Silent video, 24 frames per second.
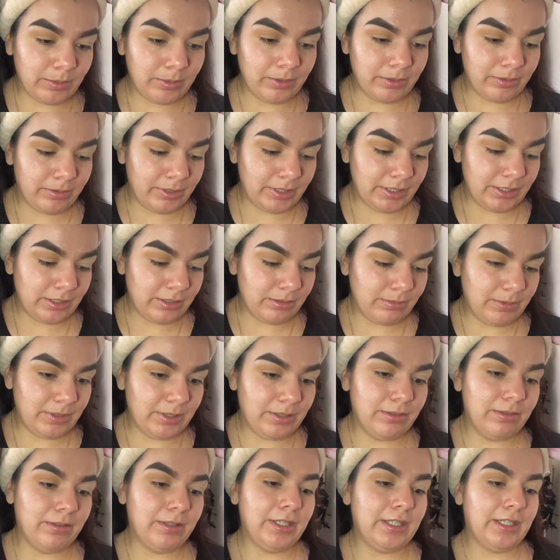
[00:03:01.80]
I'm going to be
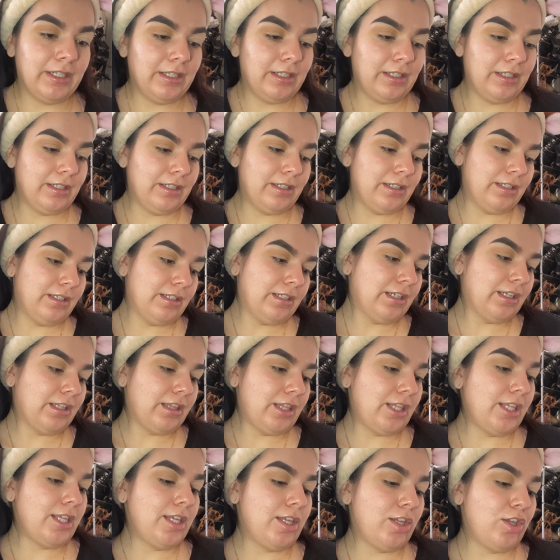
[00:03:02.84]
going in, I
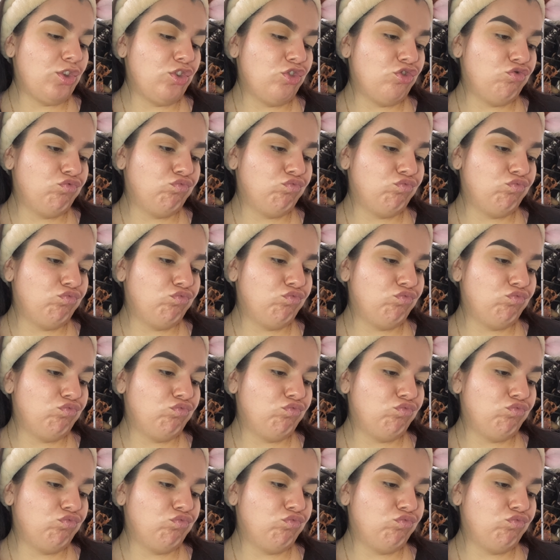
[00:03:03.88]
think,